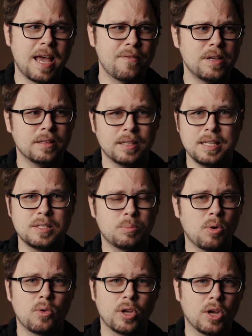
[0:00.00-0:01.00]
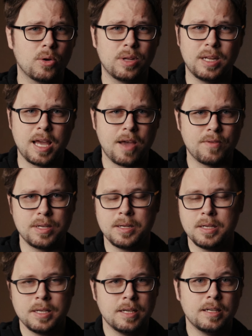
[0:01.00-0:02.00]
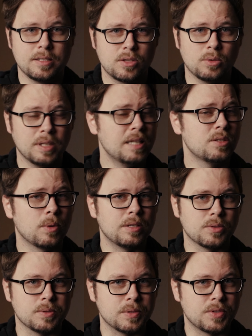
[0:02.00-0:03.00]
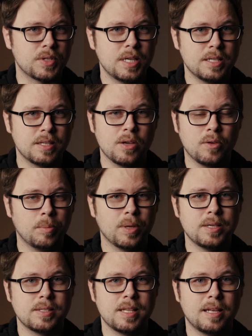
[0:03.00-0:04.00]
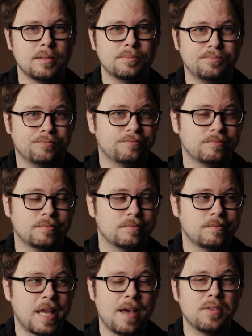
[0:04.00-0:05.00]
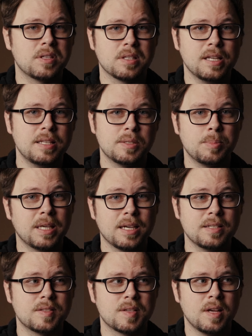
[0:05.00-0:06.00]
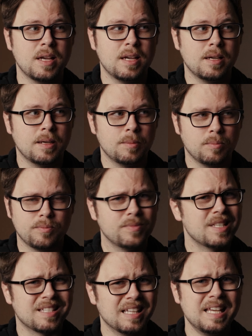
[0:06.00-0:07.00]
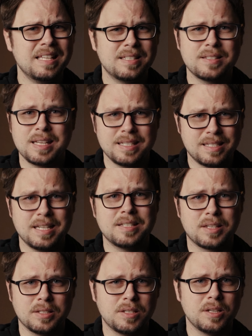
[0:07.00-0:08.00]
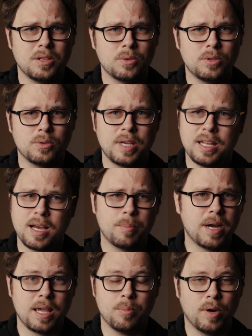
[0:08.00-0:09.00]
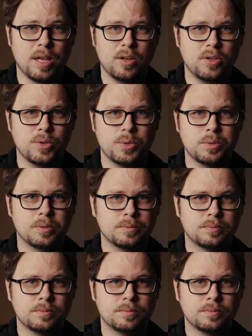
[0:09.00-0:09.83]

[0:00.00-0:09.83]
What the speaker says: have it, Lens Pro To Go didn't have it. So Lens Rentals is the only place that had this lens, because this lens is discontinued. You cannot buy it brand new